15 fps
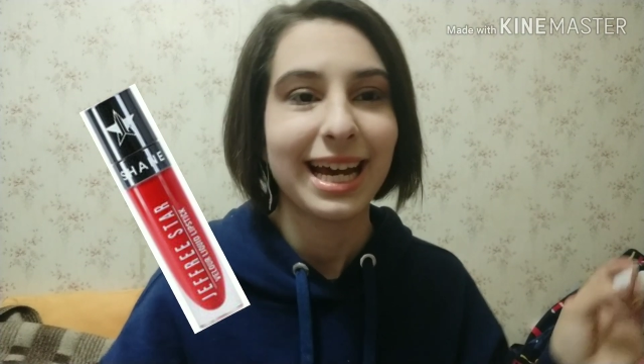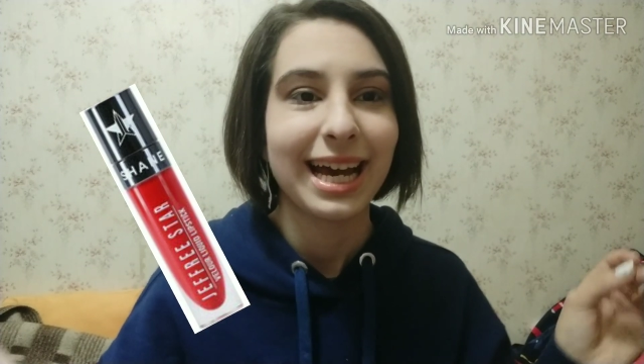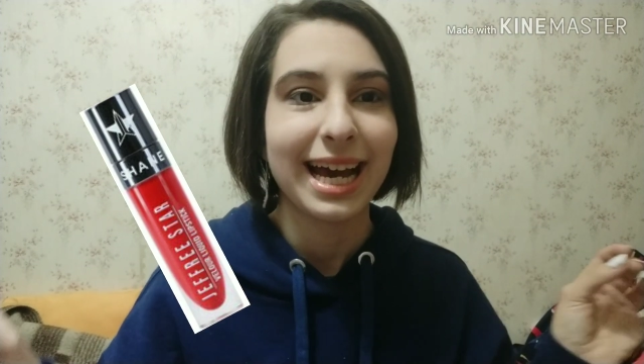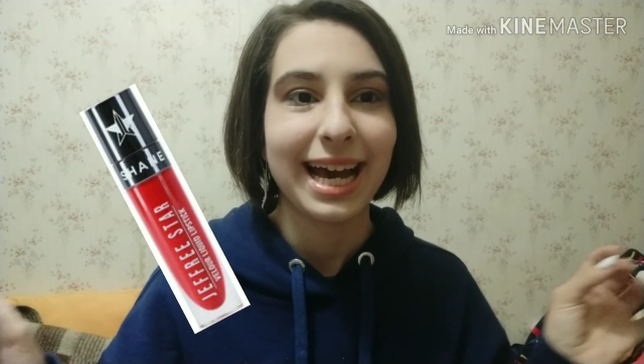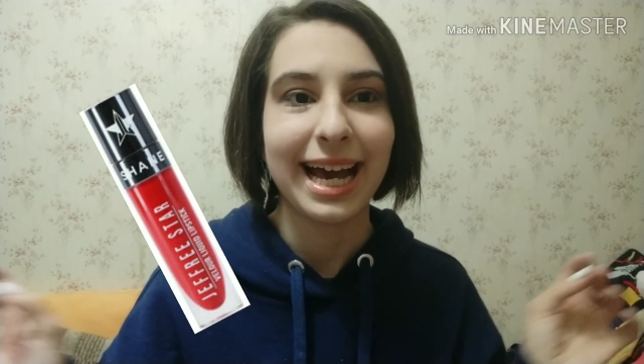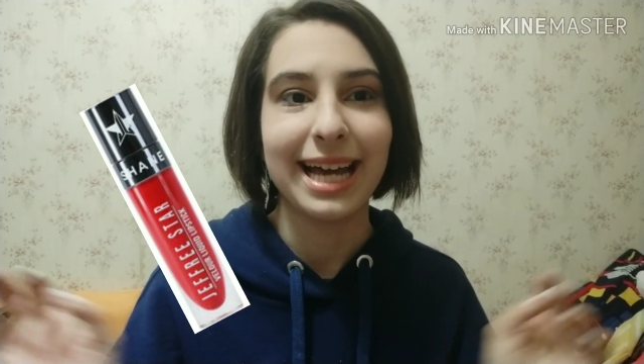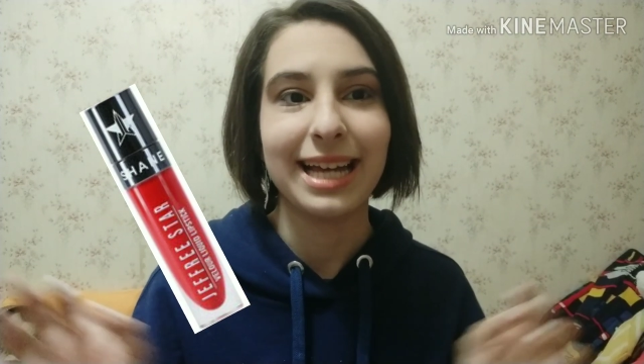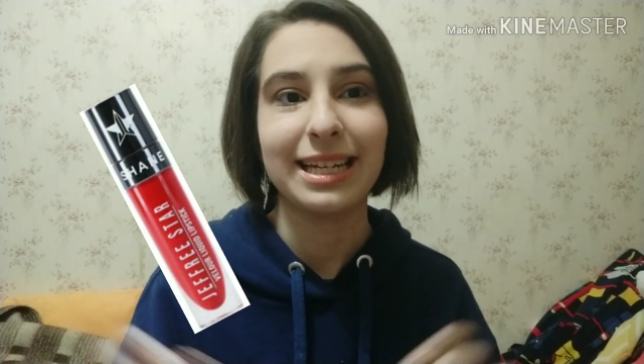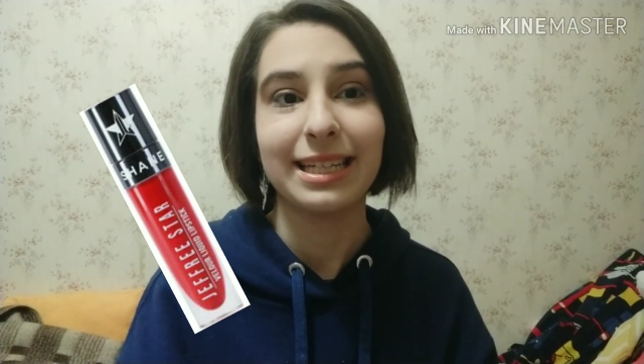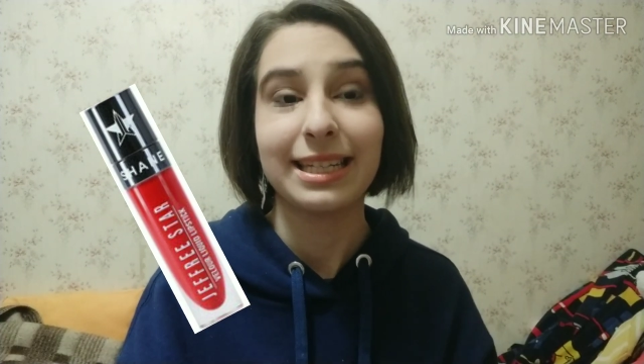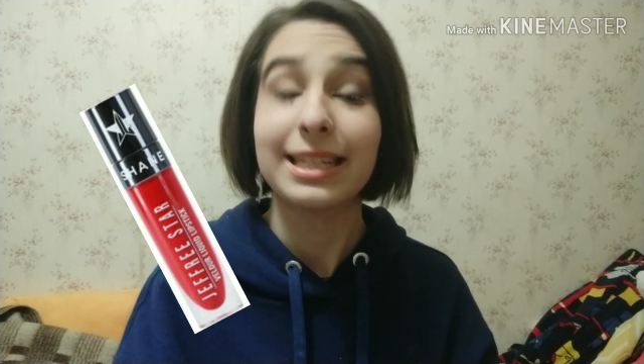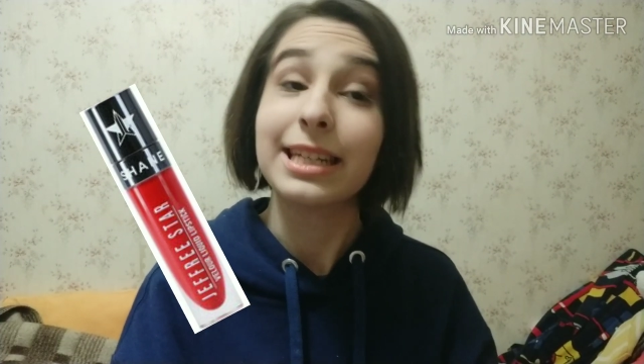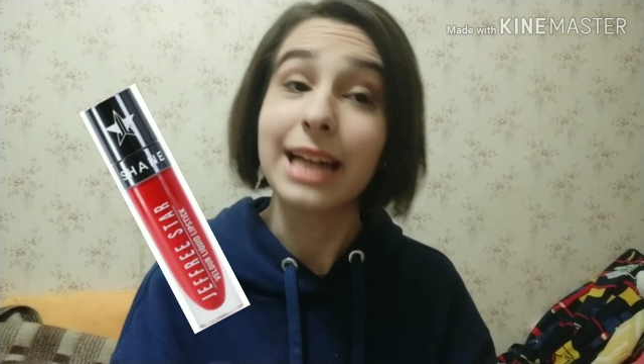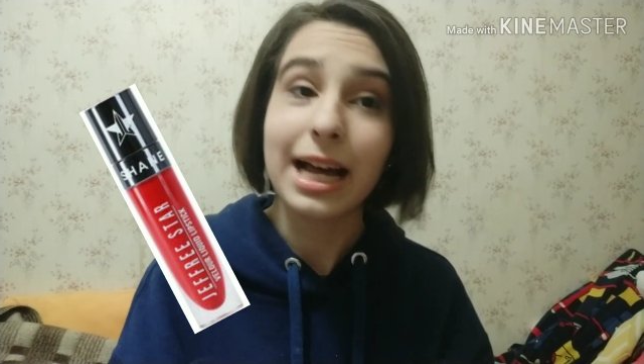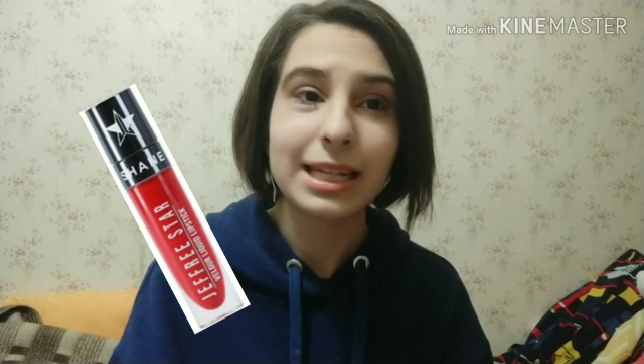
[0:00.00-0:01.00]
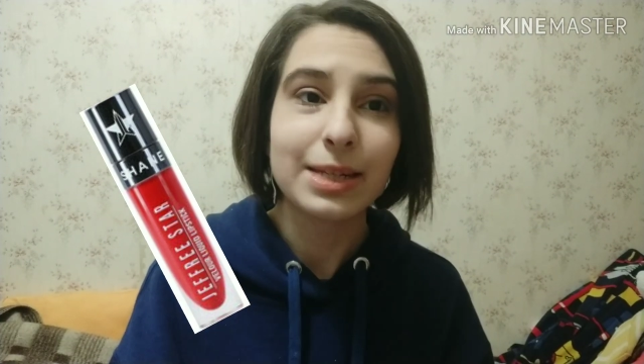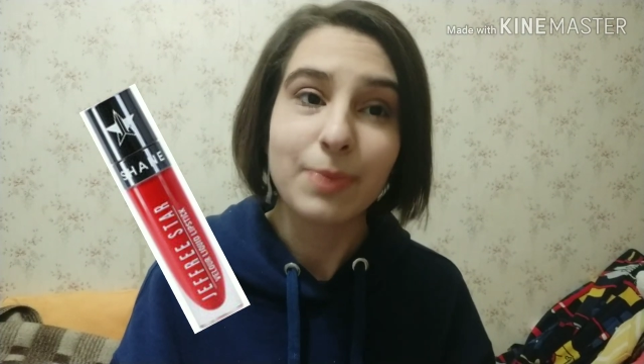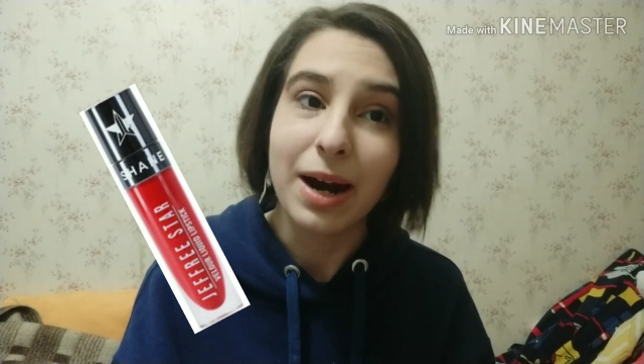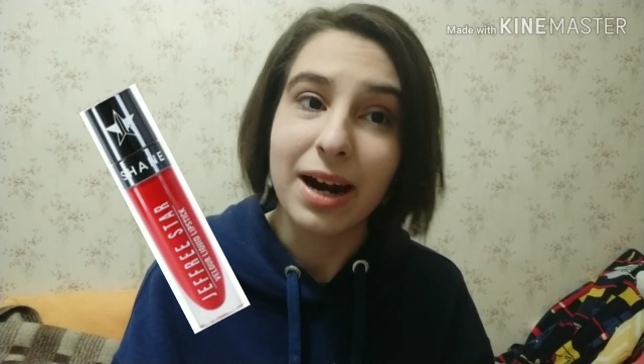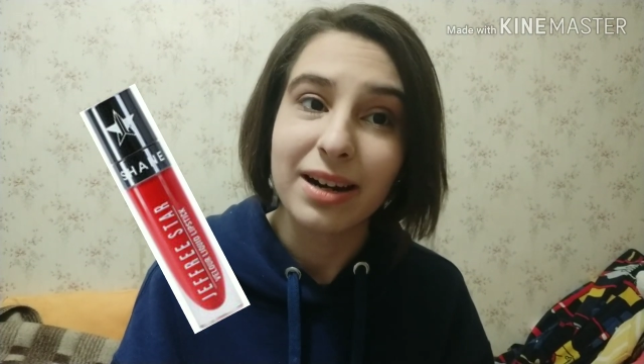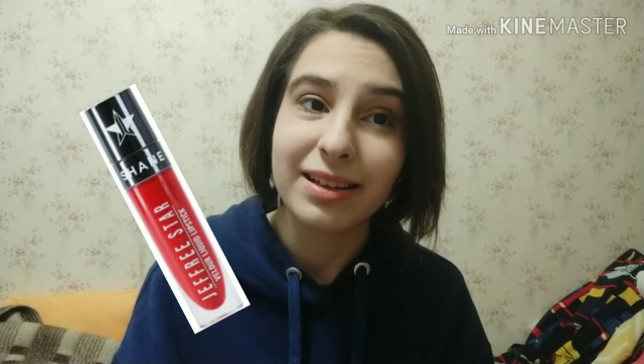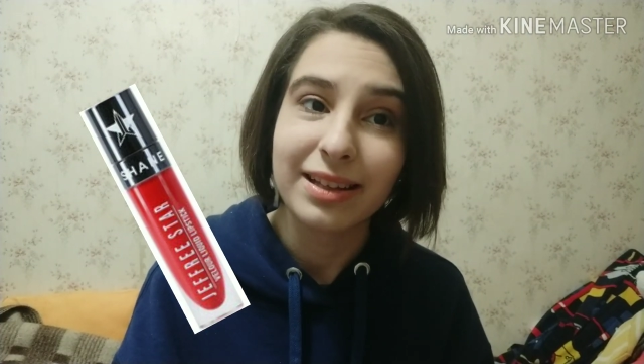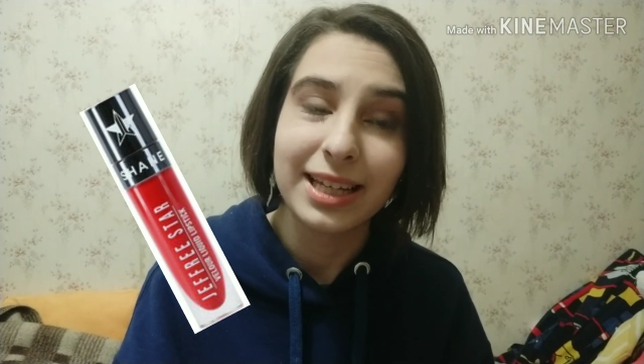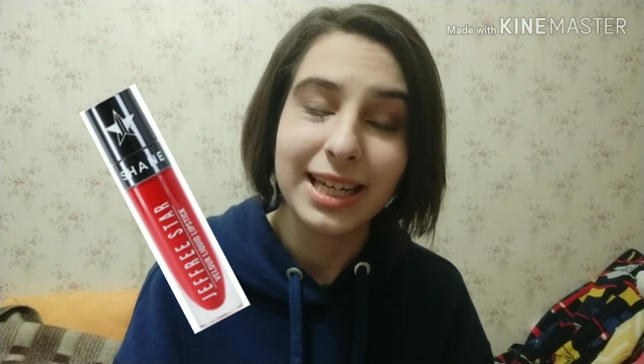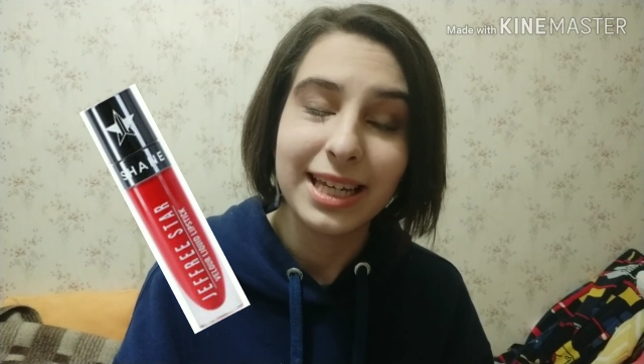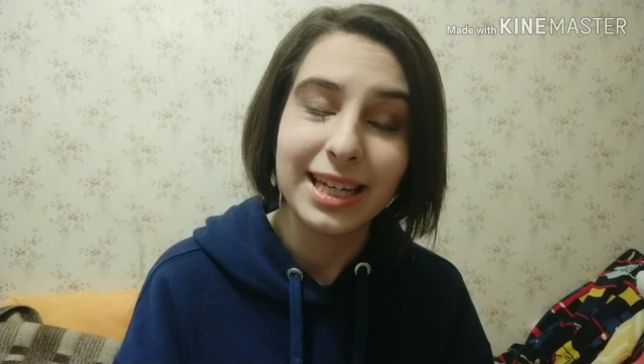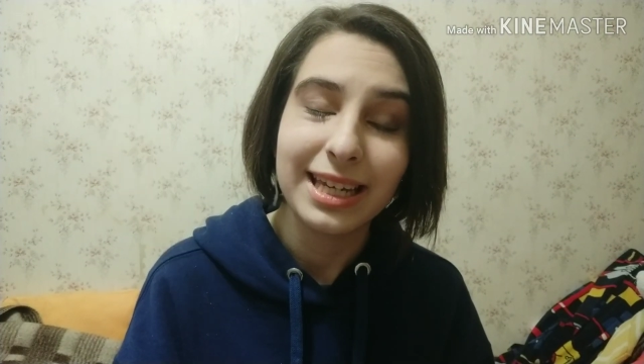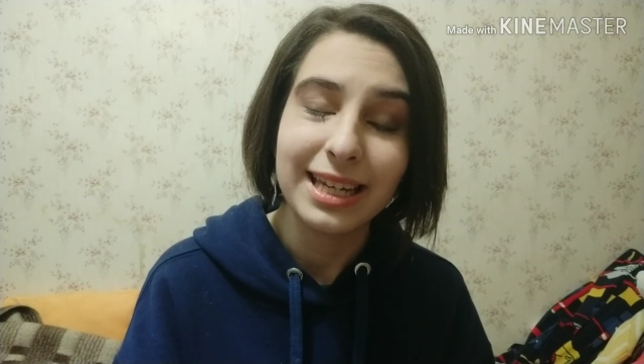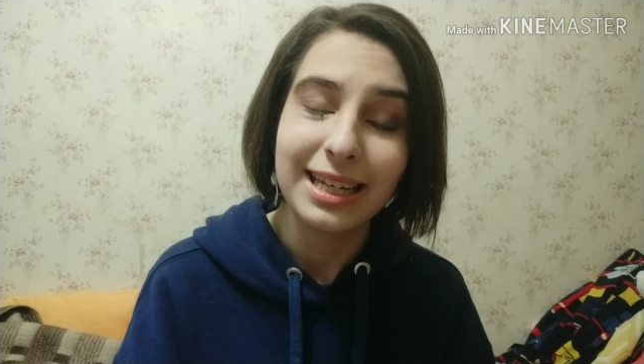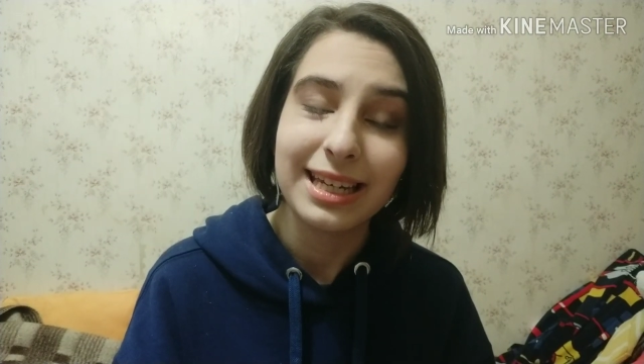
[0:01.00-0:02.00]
and it's not sparkly,